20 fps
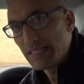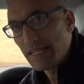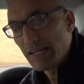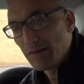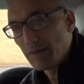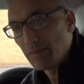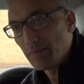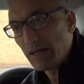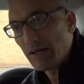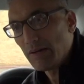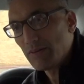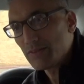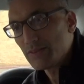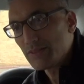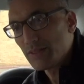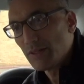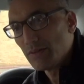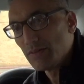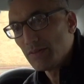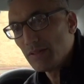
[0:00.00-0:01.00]
down about,
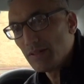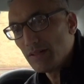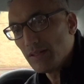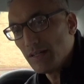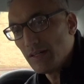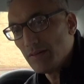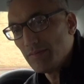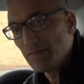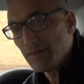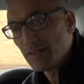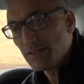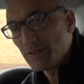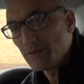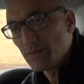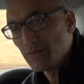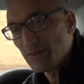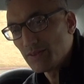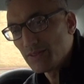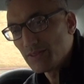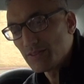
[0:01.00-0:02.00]
so I do
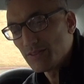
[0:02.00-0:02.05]
want to